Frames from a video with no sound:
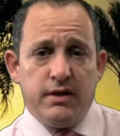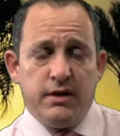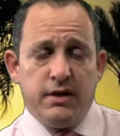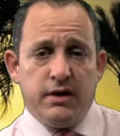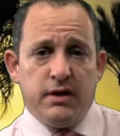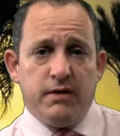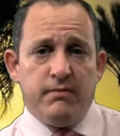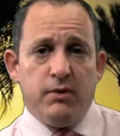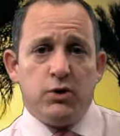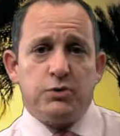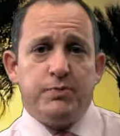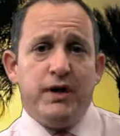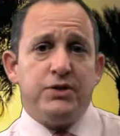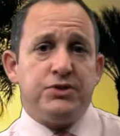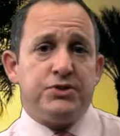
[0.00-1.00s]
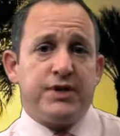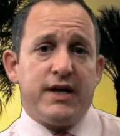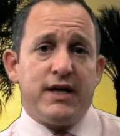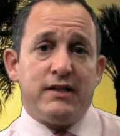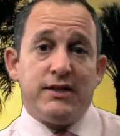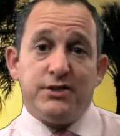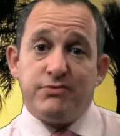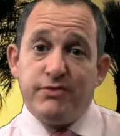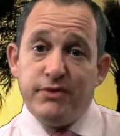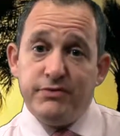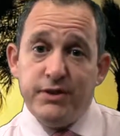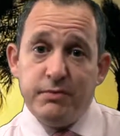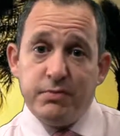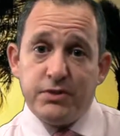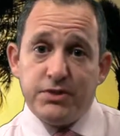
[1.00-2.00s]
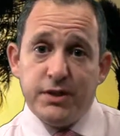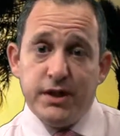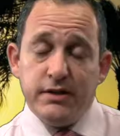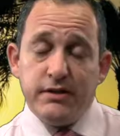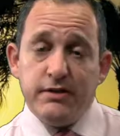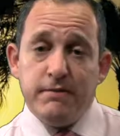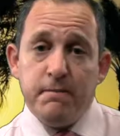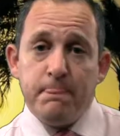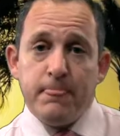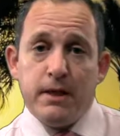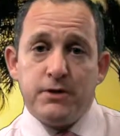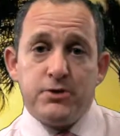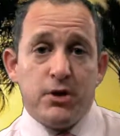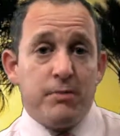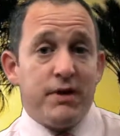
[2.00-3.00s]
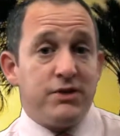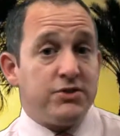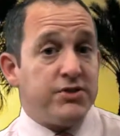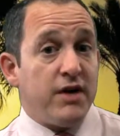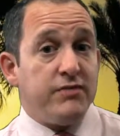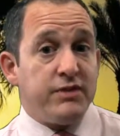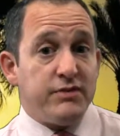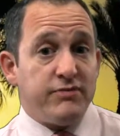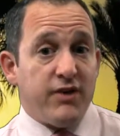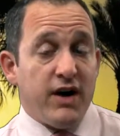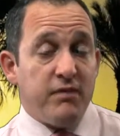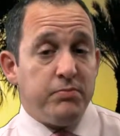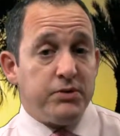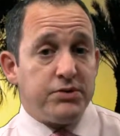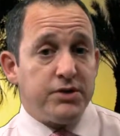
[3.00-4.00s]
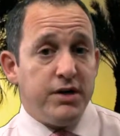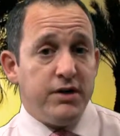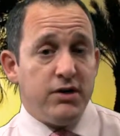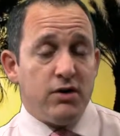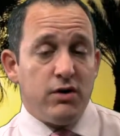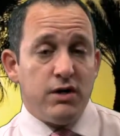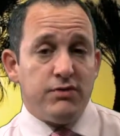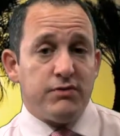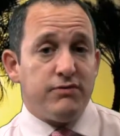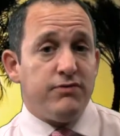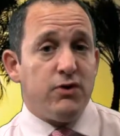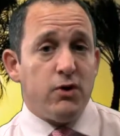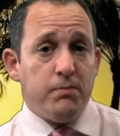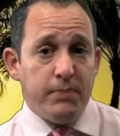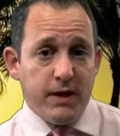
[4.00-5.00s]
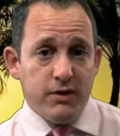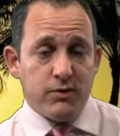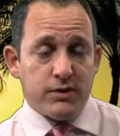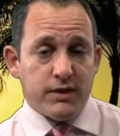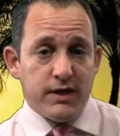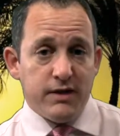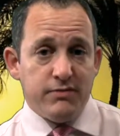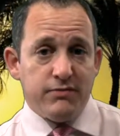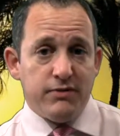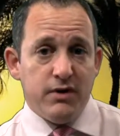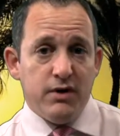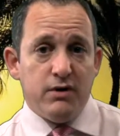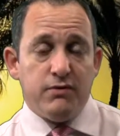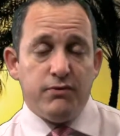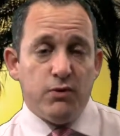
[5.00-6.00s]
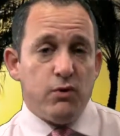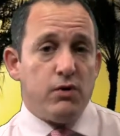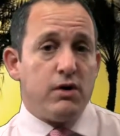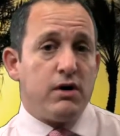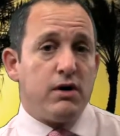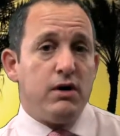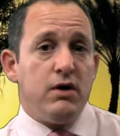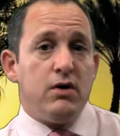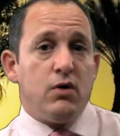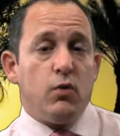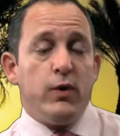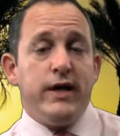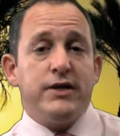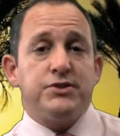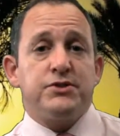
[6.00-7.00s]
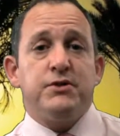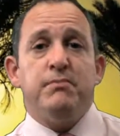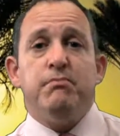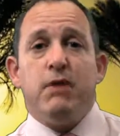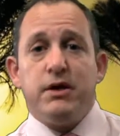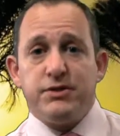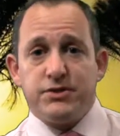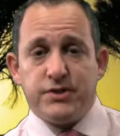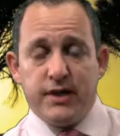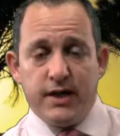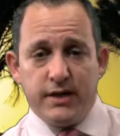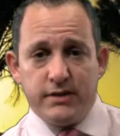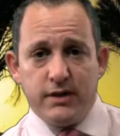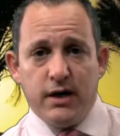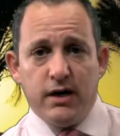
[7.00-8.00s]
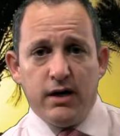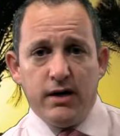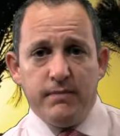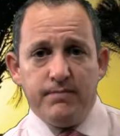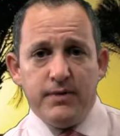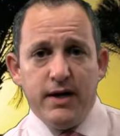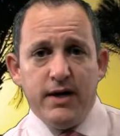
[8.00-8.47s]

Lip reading: Most patients get at least 50%, some get 75%, or even full pain relief for weeks to months at a time.